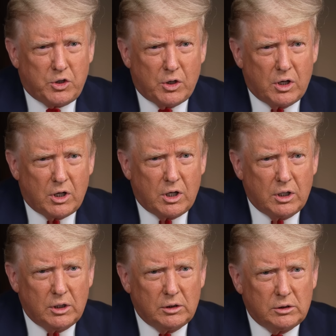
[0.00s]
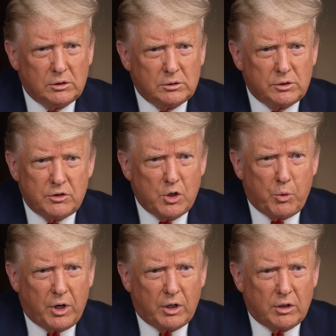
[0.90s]
to talk. It's no
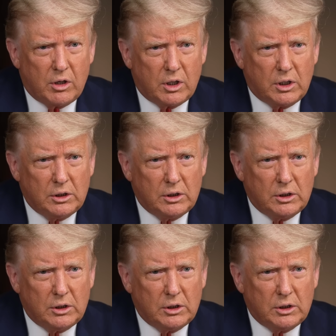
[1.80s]
way to talk.